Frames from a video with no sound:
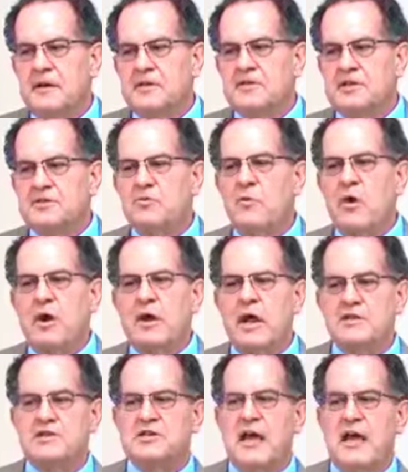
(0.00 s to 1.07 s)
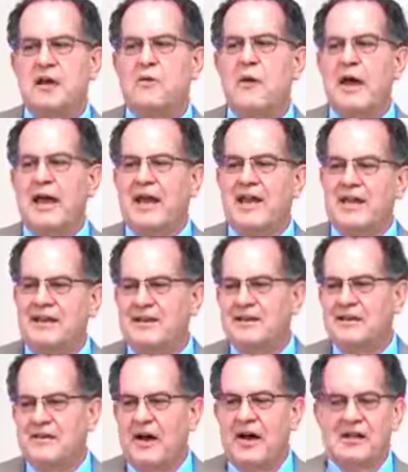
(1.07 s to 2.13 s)
Let's just work on staying awake.
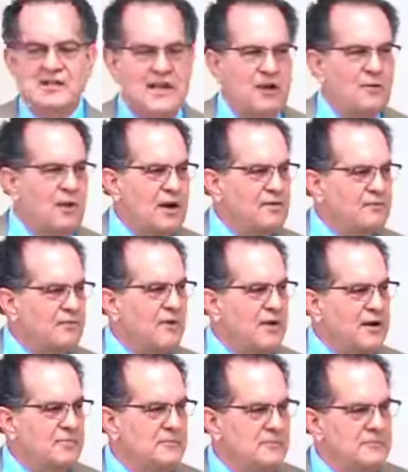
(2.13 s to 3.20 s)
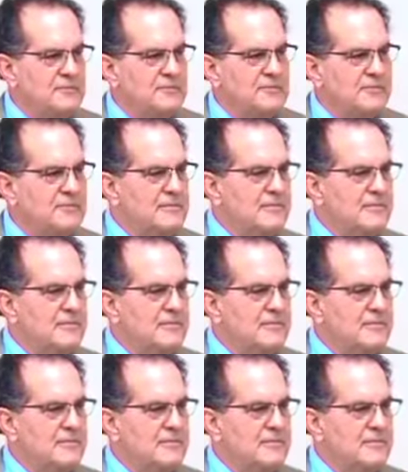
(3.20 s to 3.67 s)
How's that working for you?